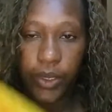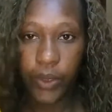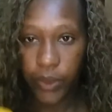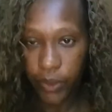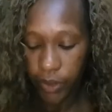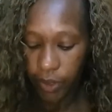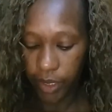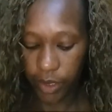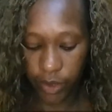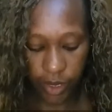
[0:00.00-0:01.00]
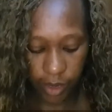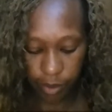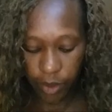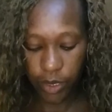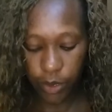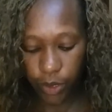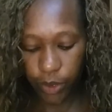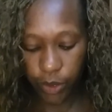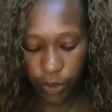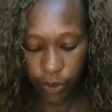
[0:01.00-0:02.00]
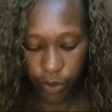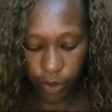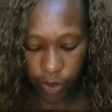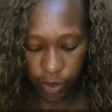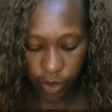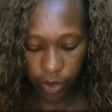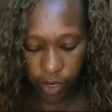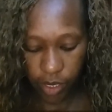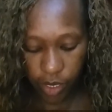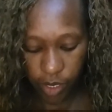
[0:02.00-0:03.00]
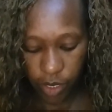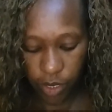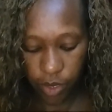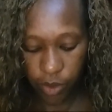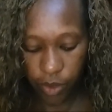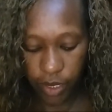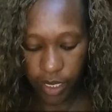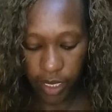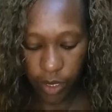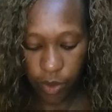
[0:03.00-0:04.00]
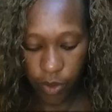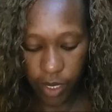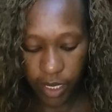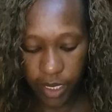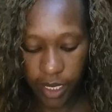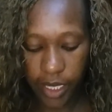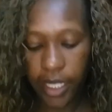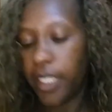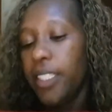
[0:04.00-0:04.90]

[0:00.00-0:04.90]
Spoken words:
So that's what I'm going to show you. So what I do, I take